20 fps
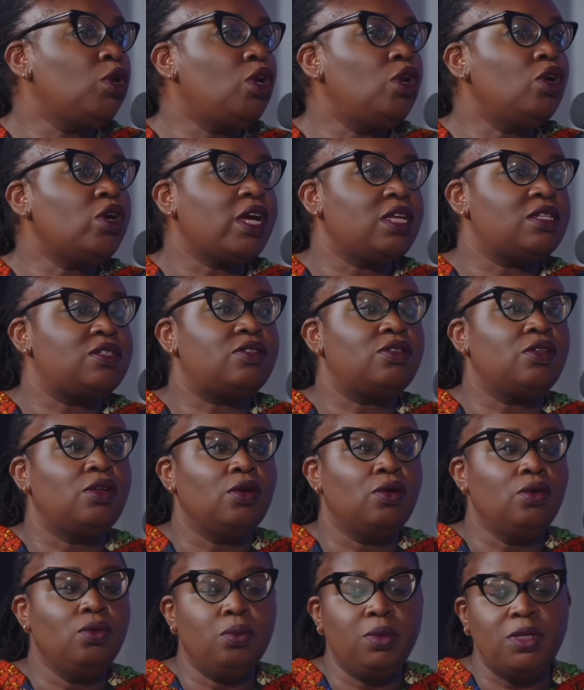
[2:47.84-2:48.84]
would look as
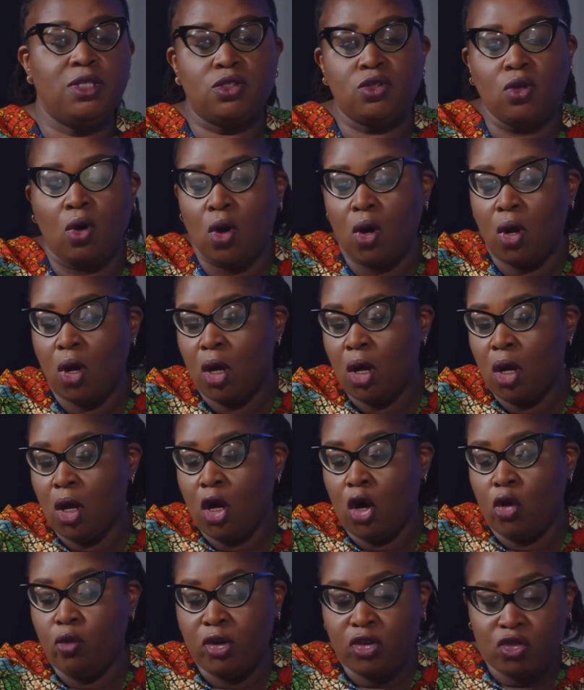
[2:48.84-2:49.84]
though we saw
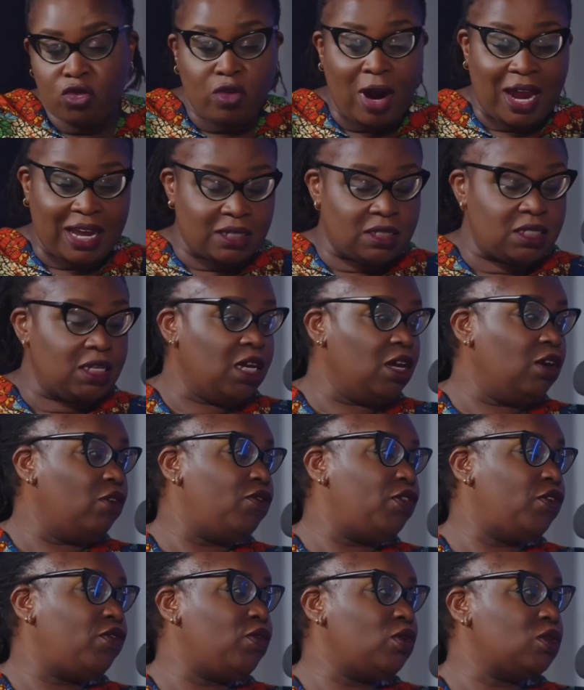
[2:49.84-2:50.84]
a retracting
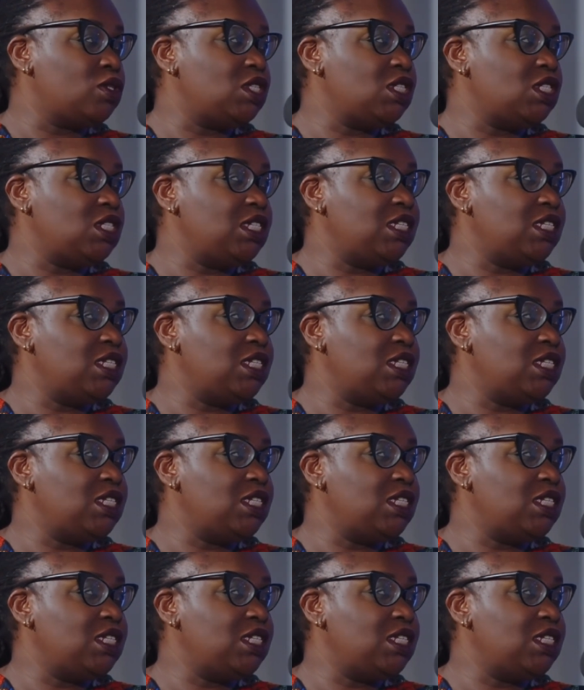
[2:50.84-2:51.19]
of the forces,